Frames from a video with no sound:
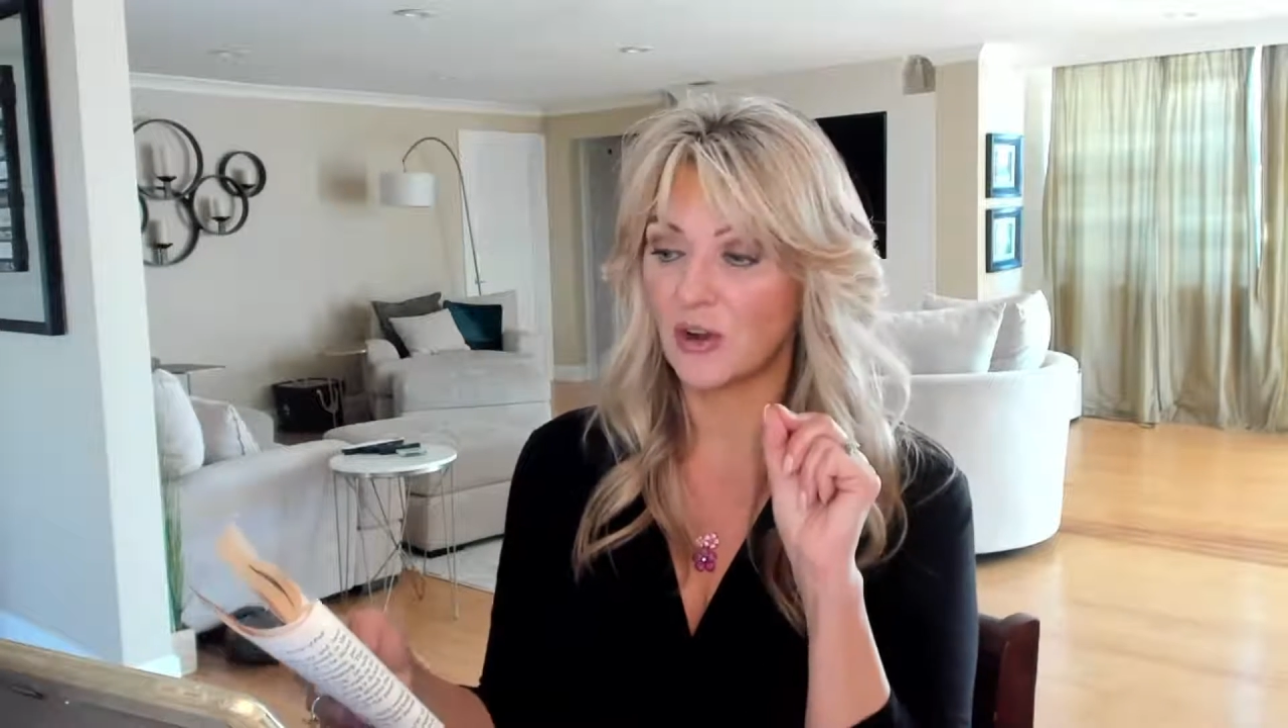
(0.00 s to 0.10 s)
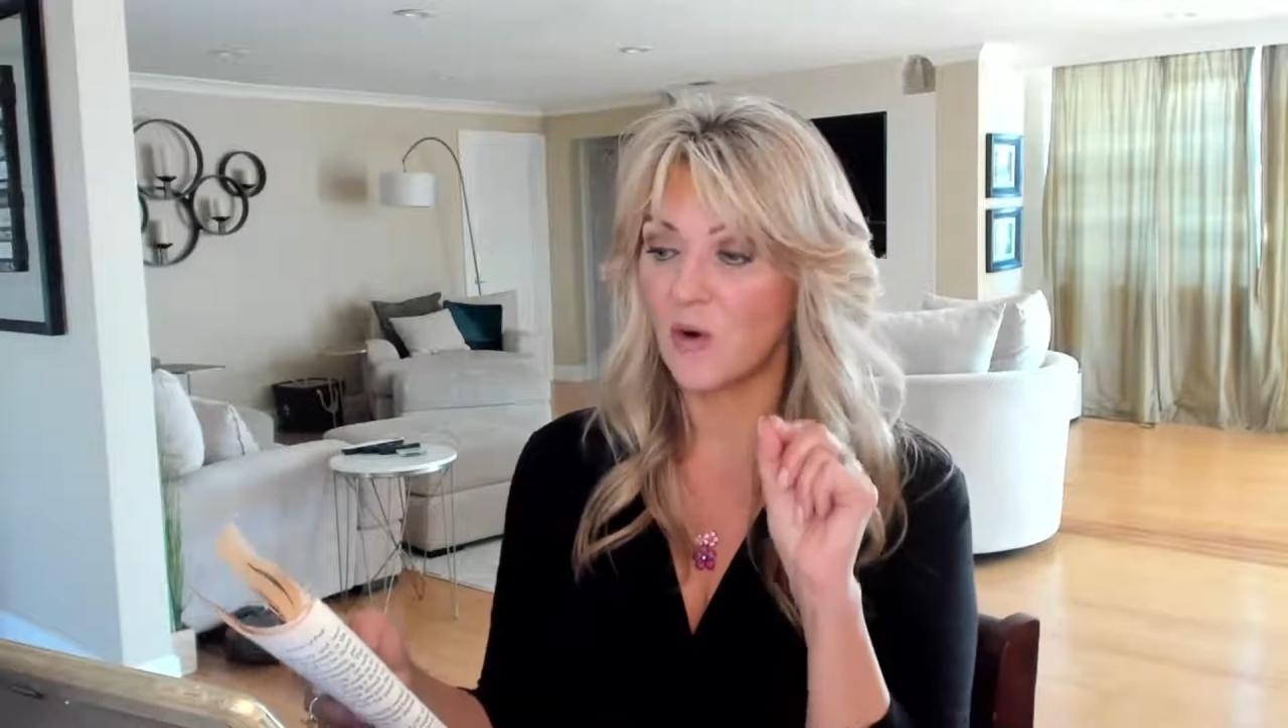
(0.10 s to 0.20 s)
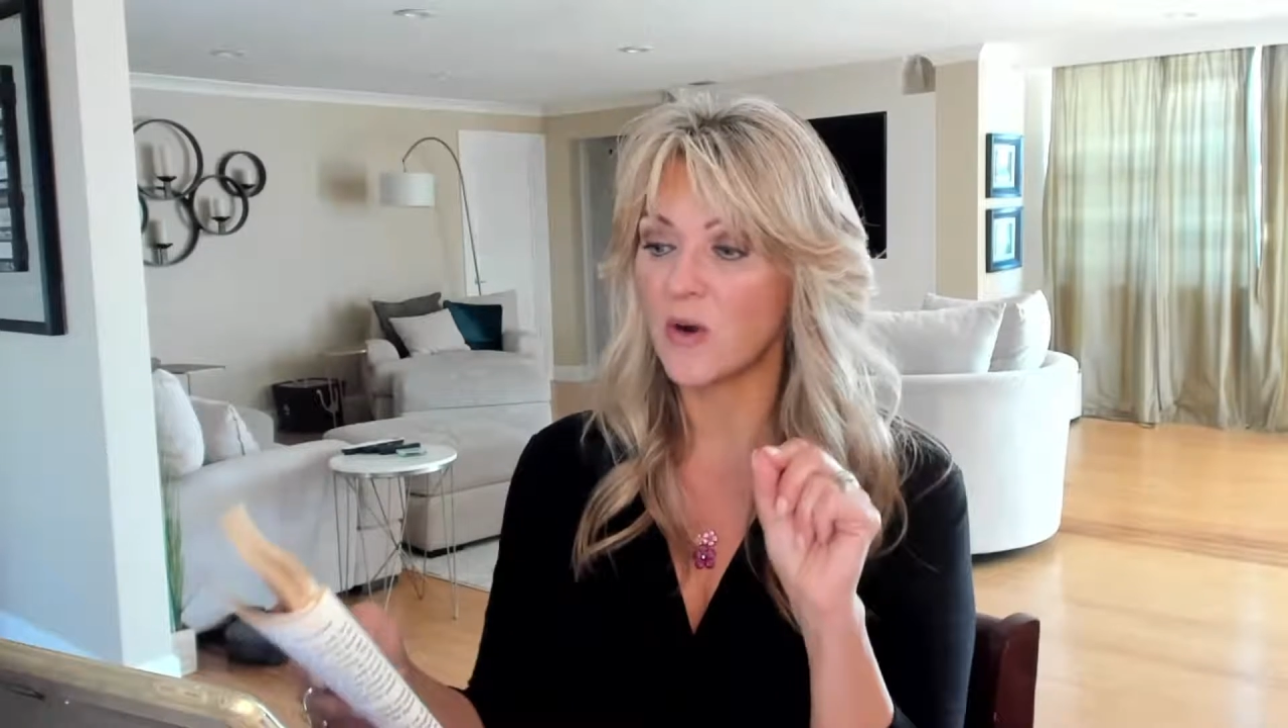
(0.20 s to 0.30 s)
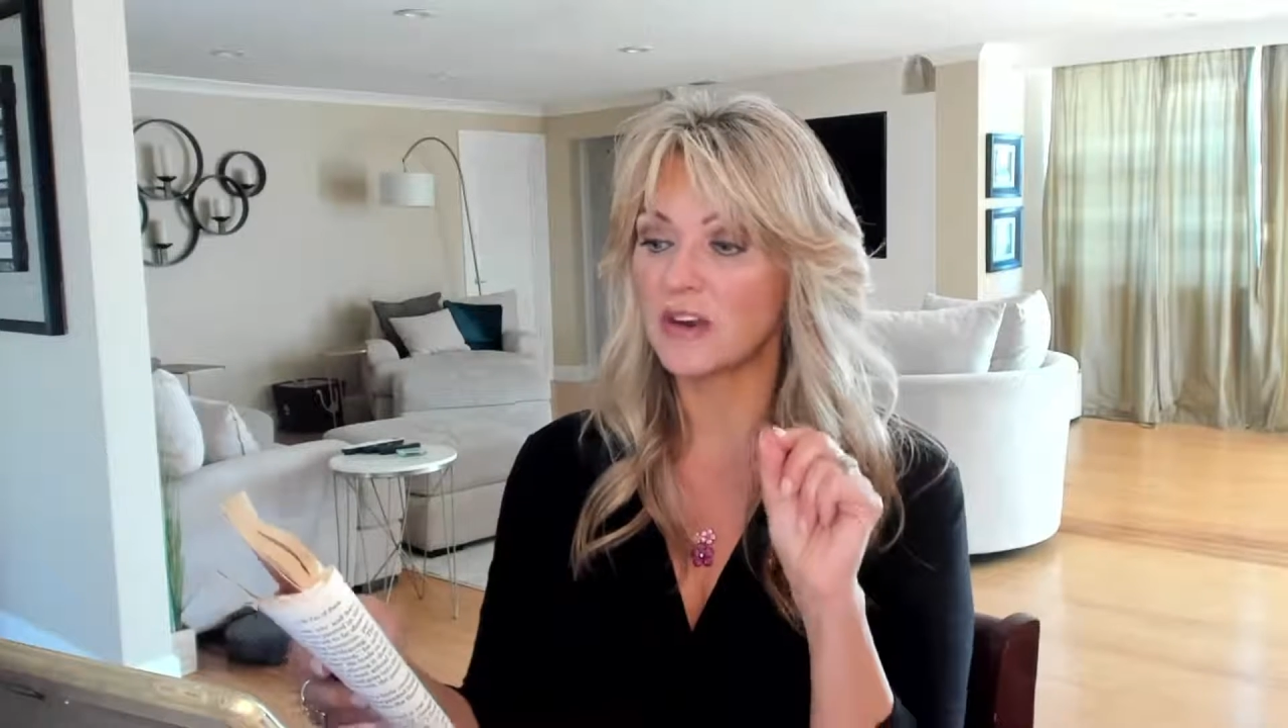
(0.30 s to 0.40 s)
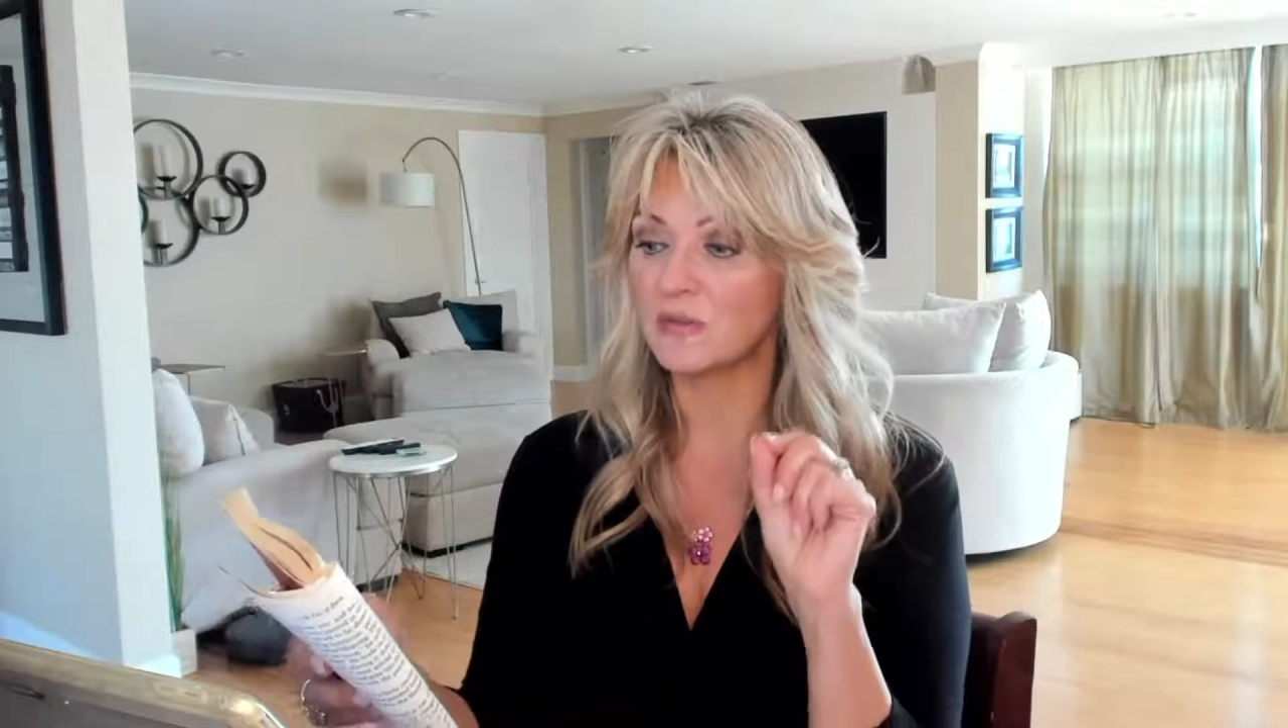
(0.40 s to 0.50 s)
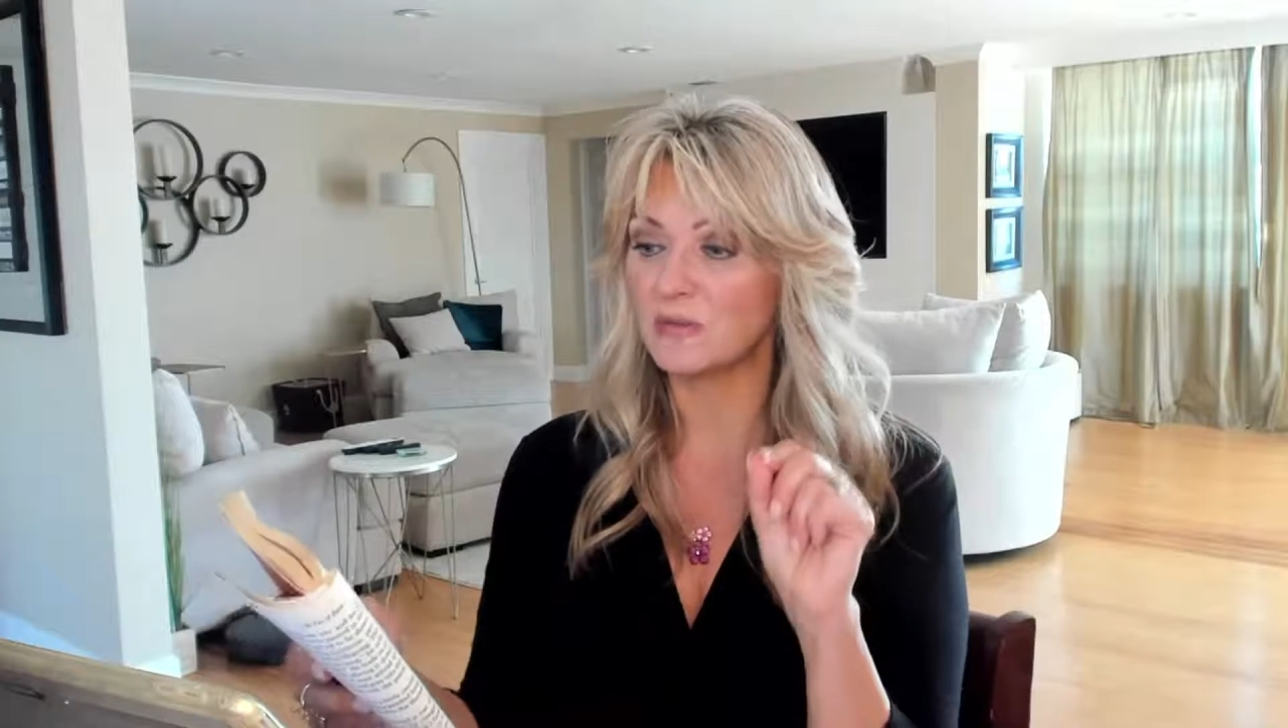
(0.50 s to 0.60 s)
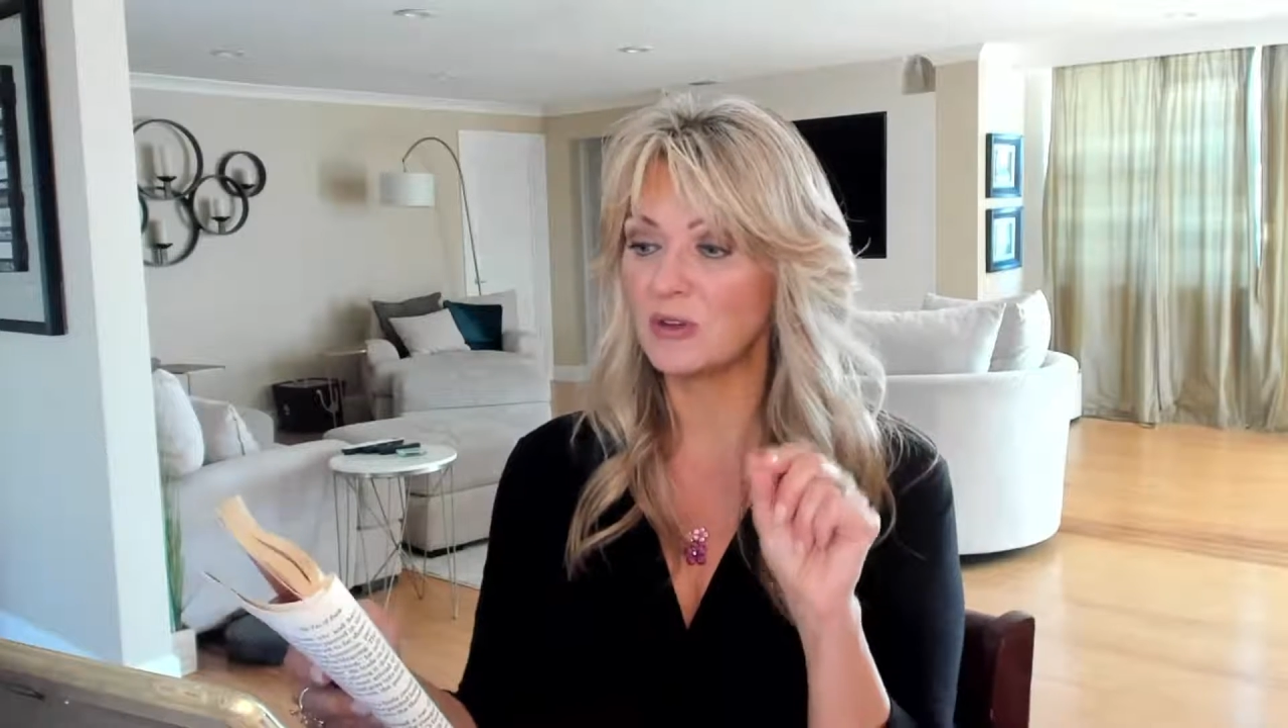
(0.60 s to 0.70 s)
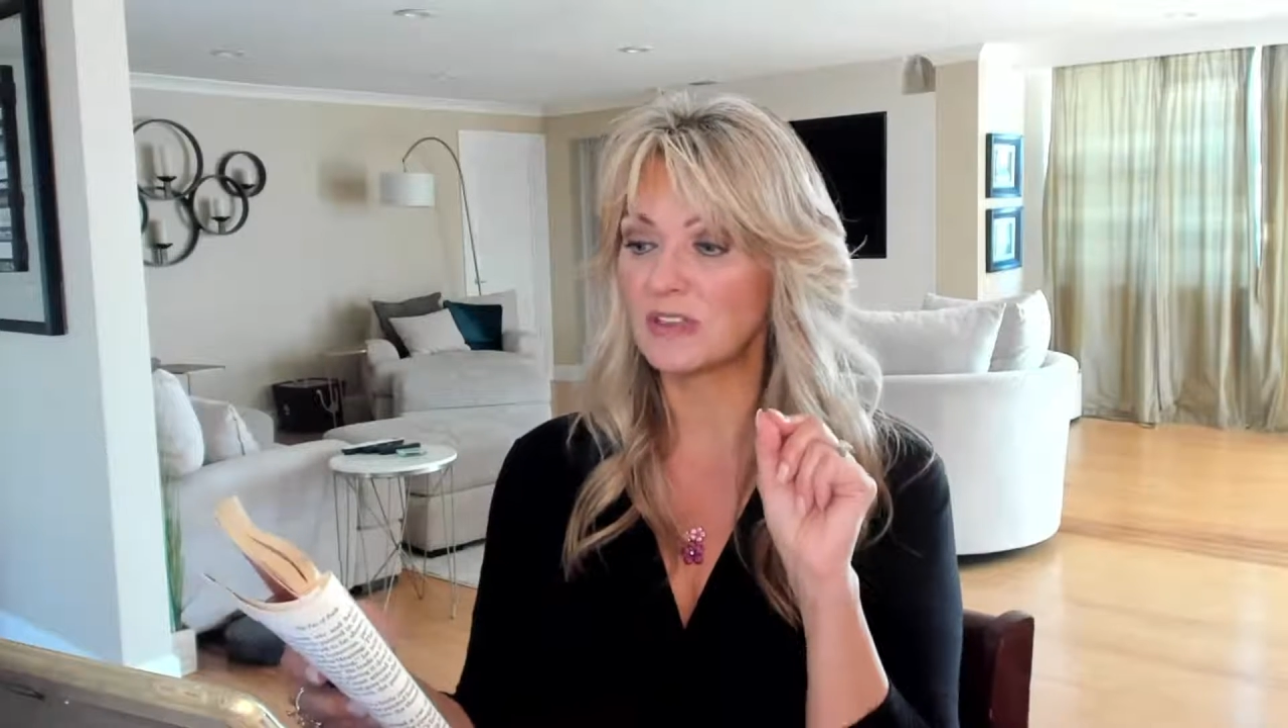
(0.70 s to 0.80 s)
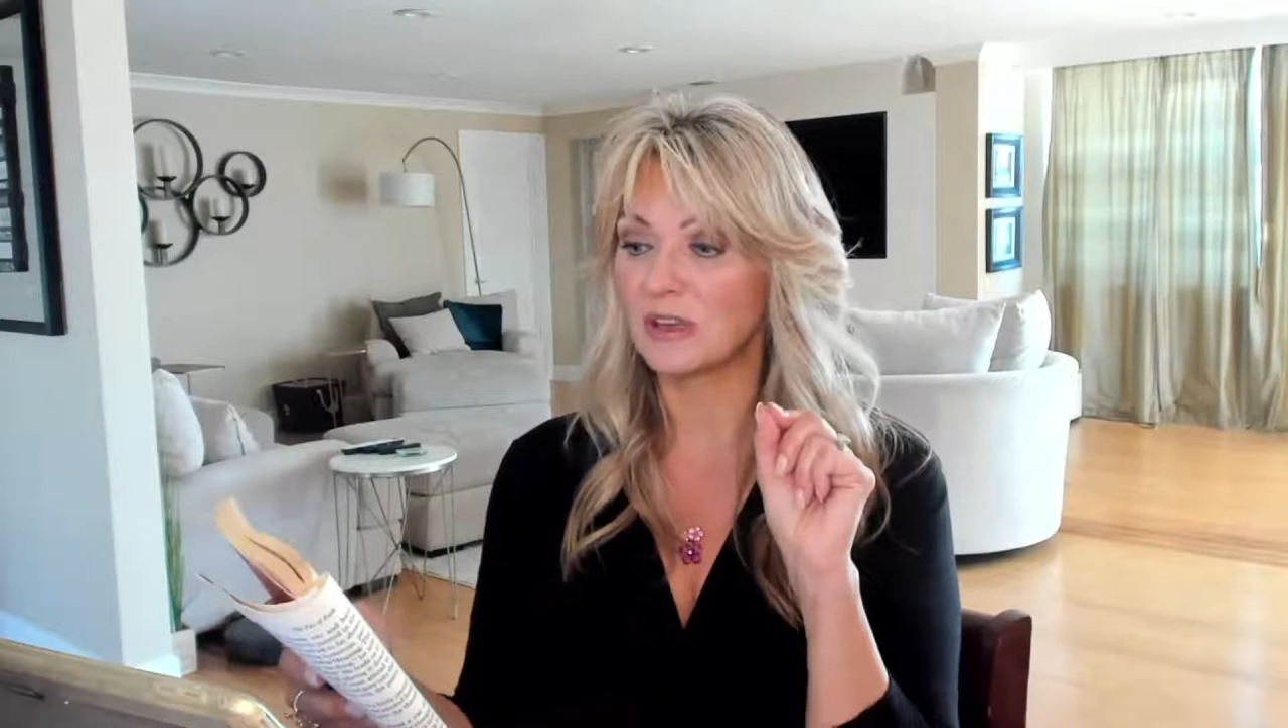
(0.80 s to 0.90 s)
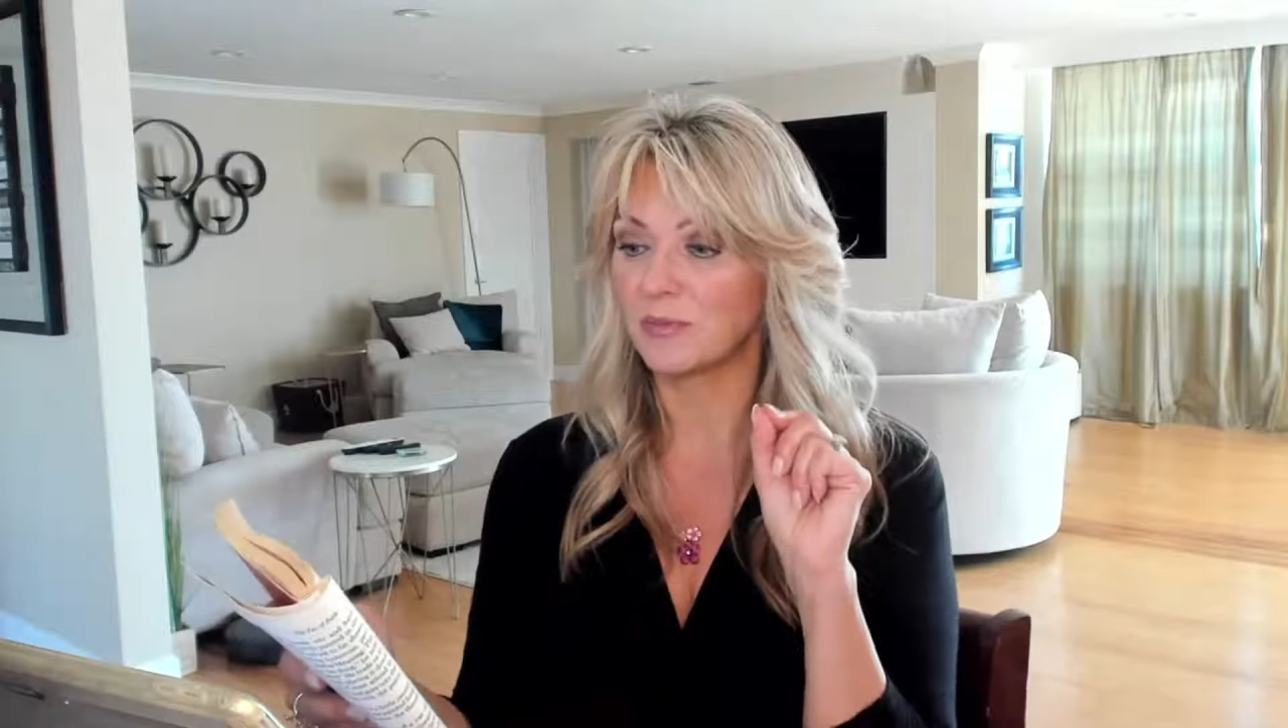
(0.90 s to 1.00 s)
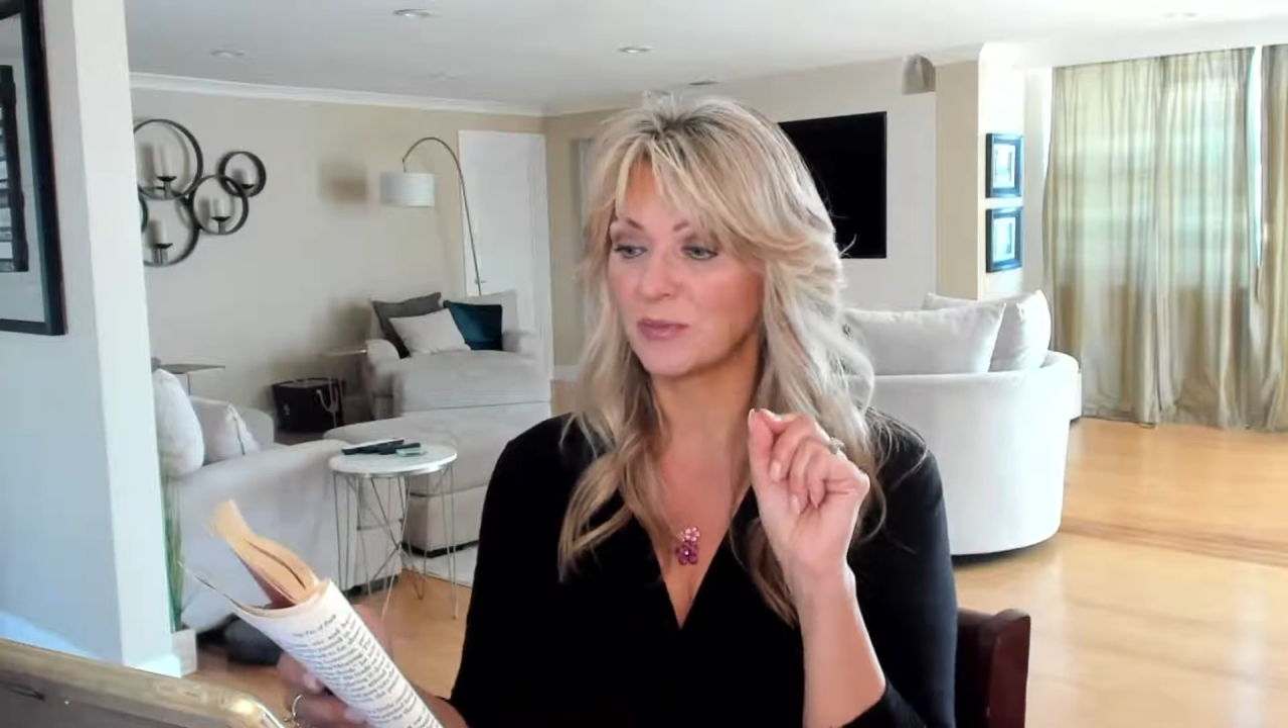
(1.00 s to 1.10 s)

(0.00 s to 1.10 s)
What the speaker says: court music,